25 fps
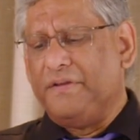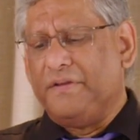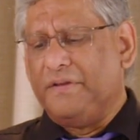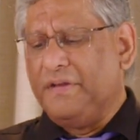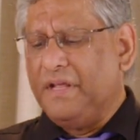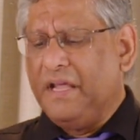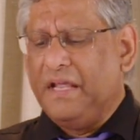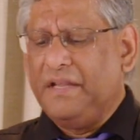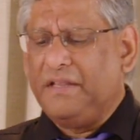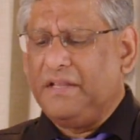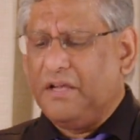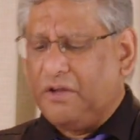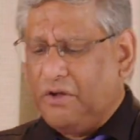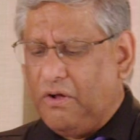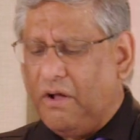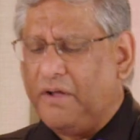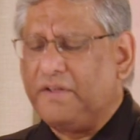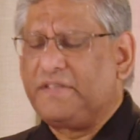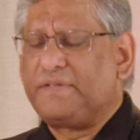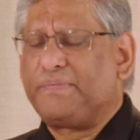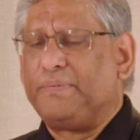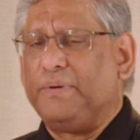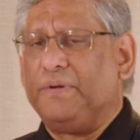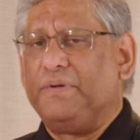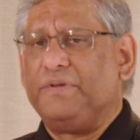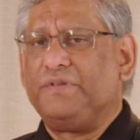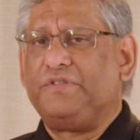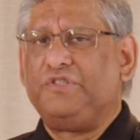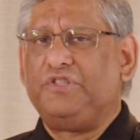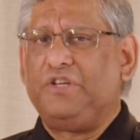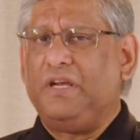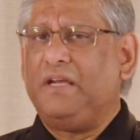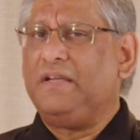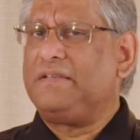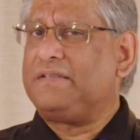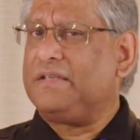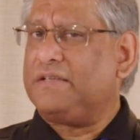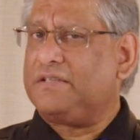in the Gospels,
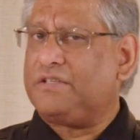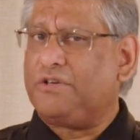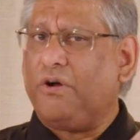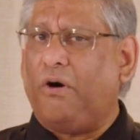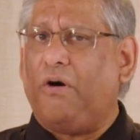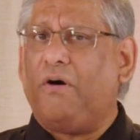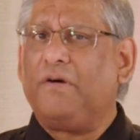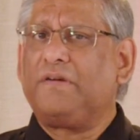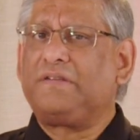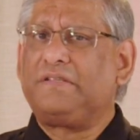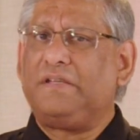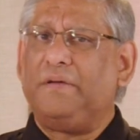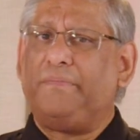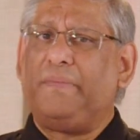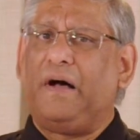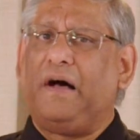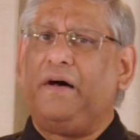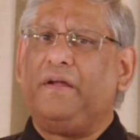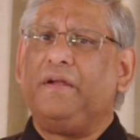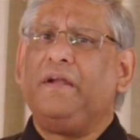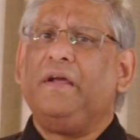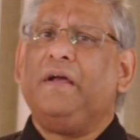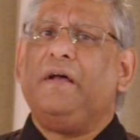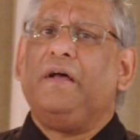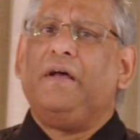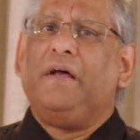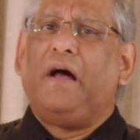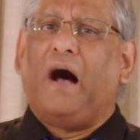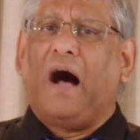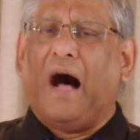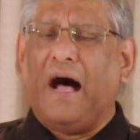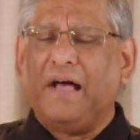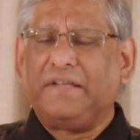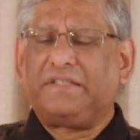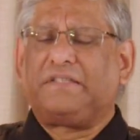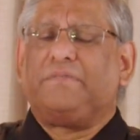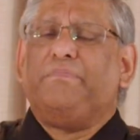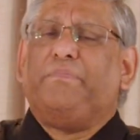Jesus talks about
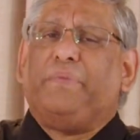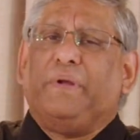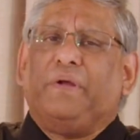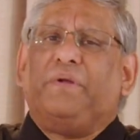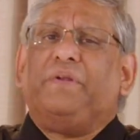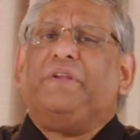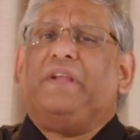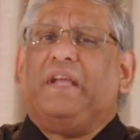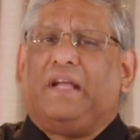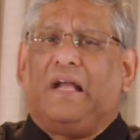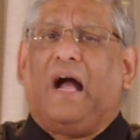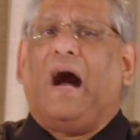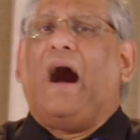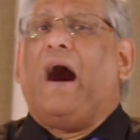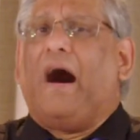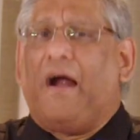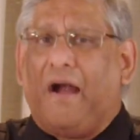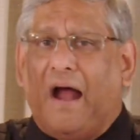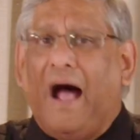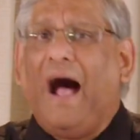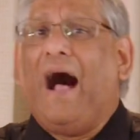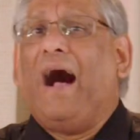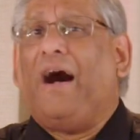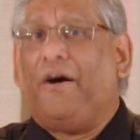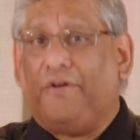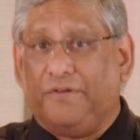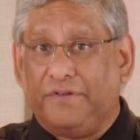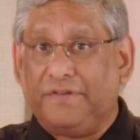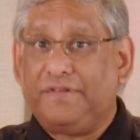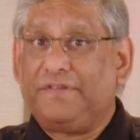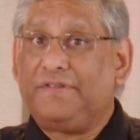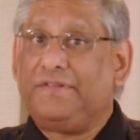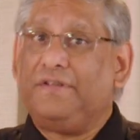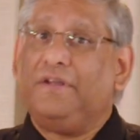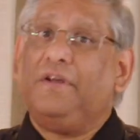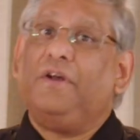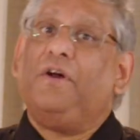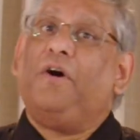us building our
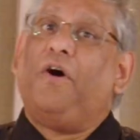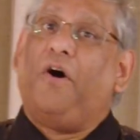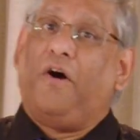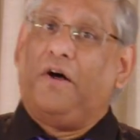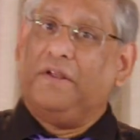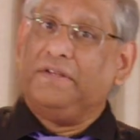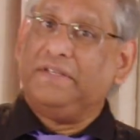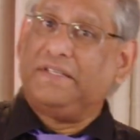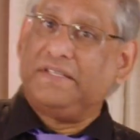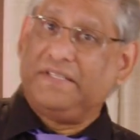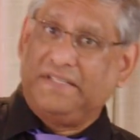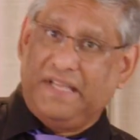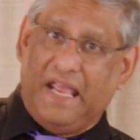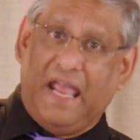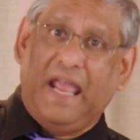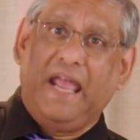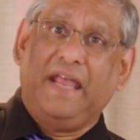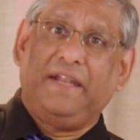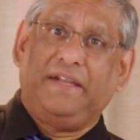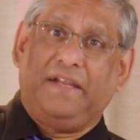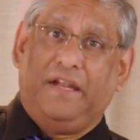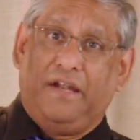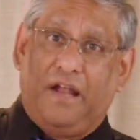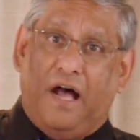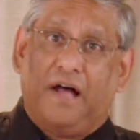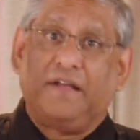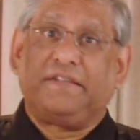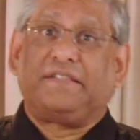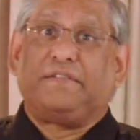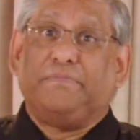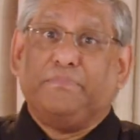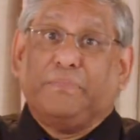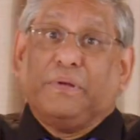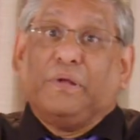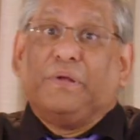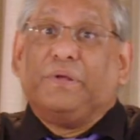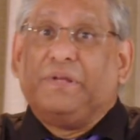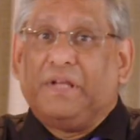house on sand and us
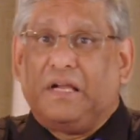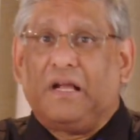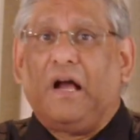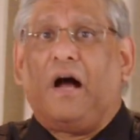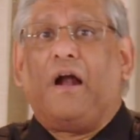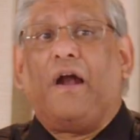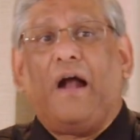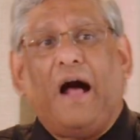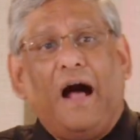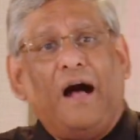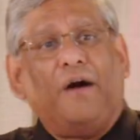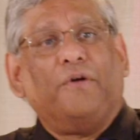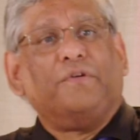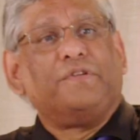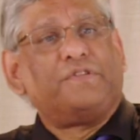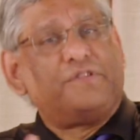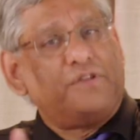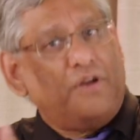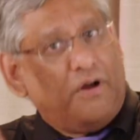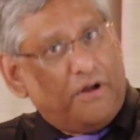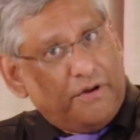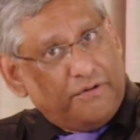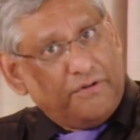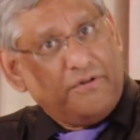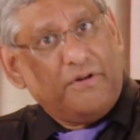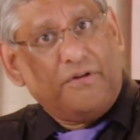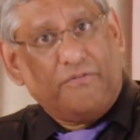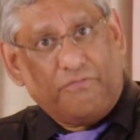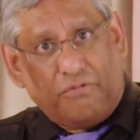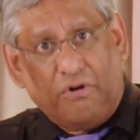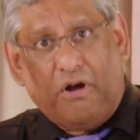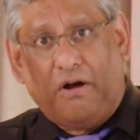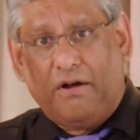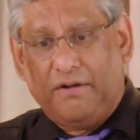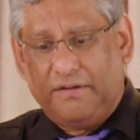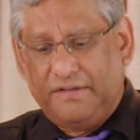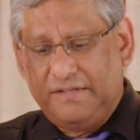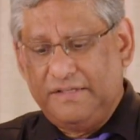building our house on
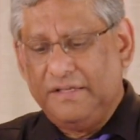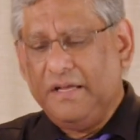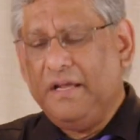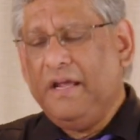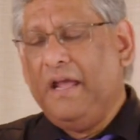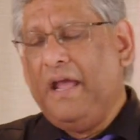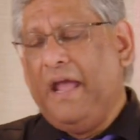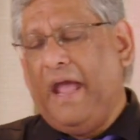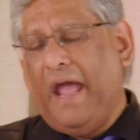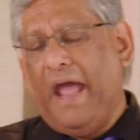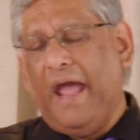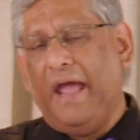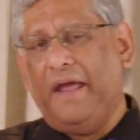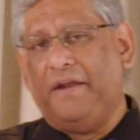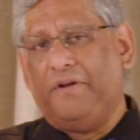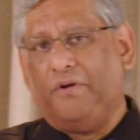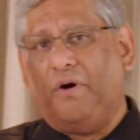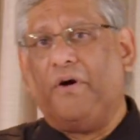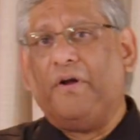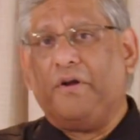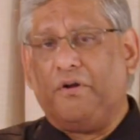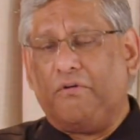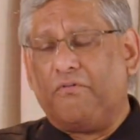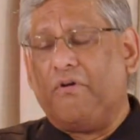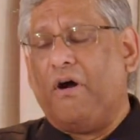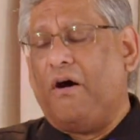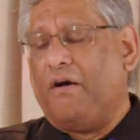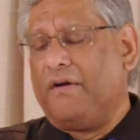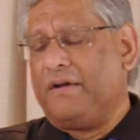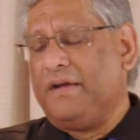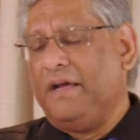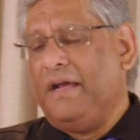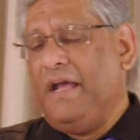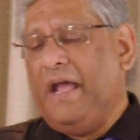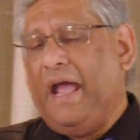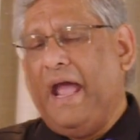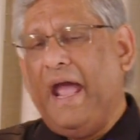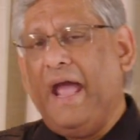rocks and on a rock.
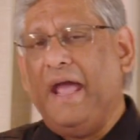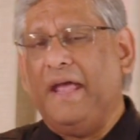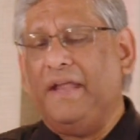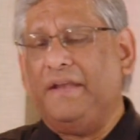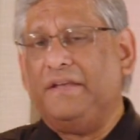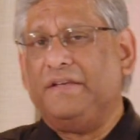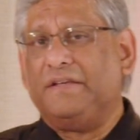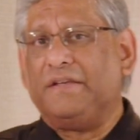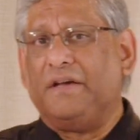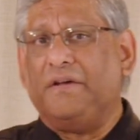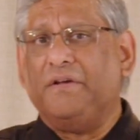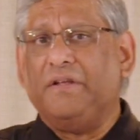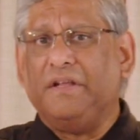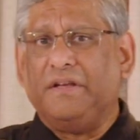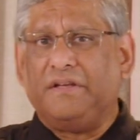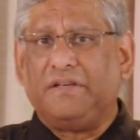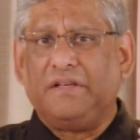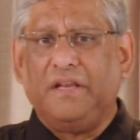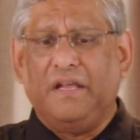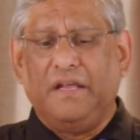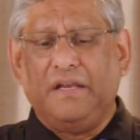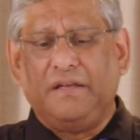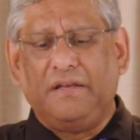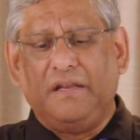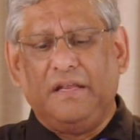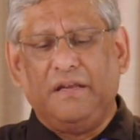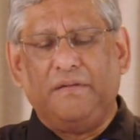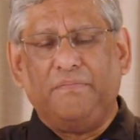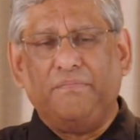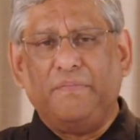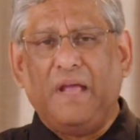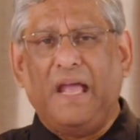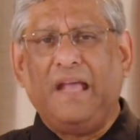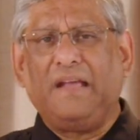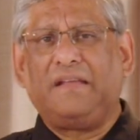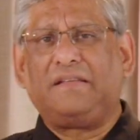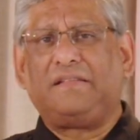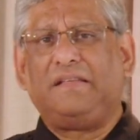And
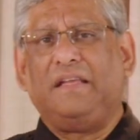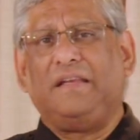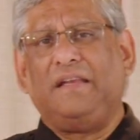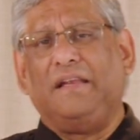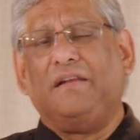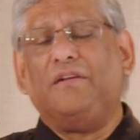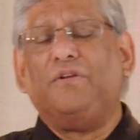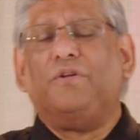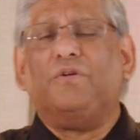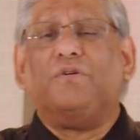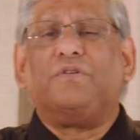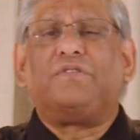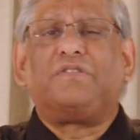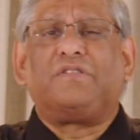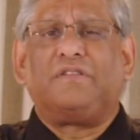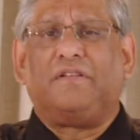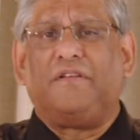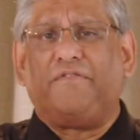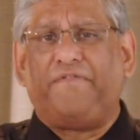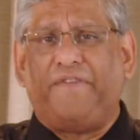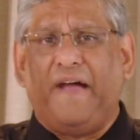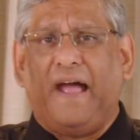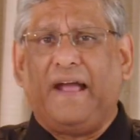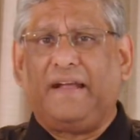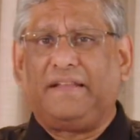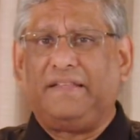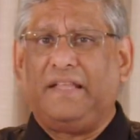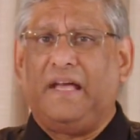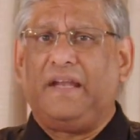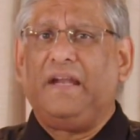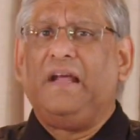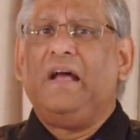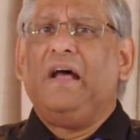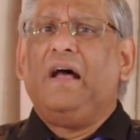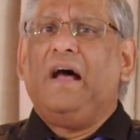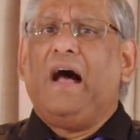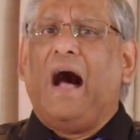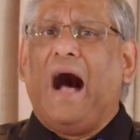it alludes to the fact
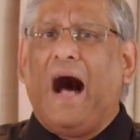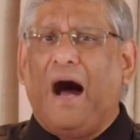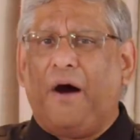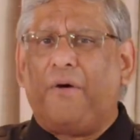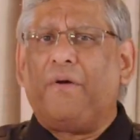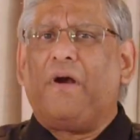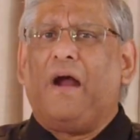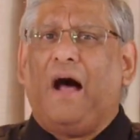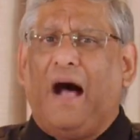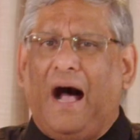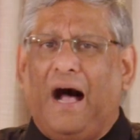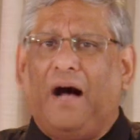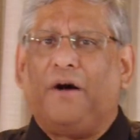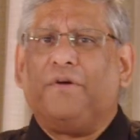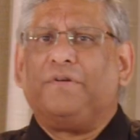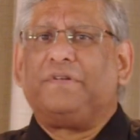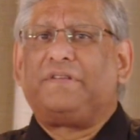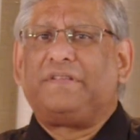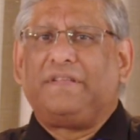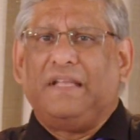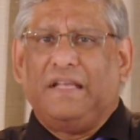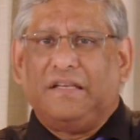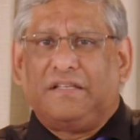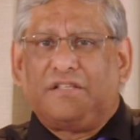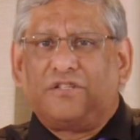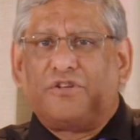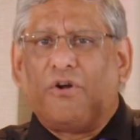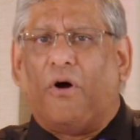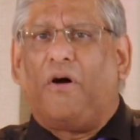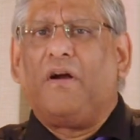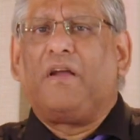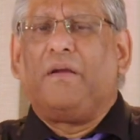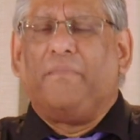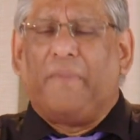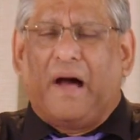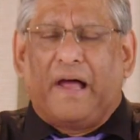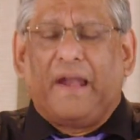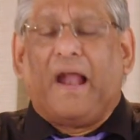that our house, it's
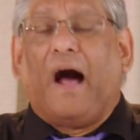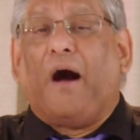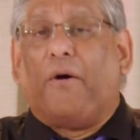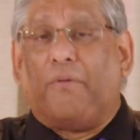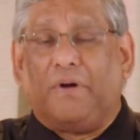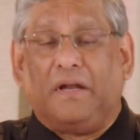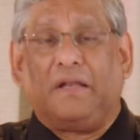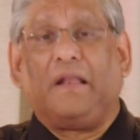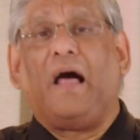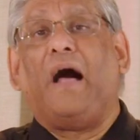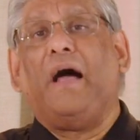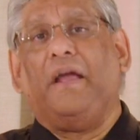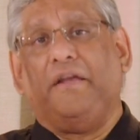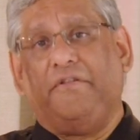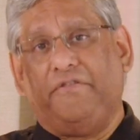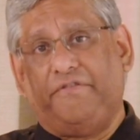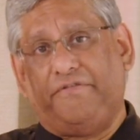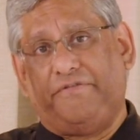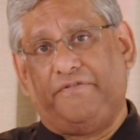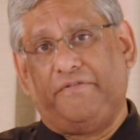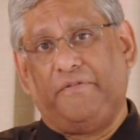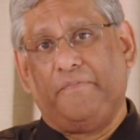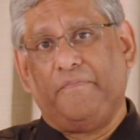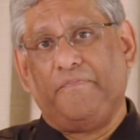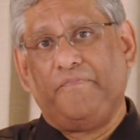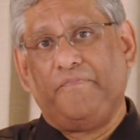talking about our life.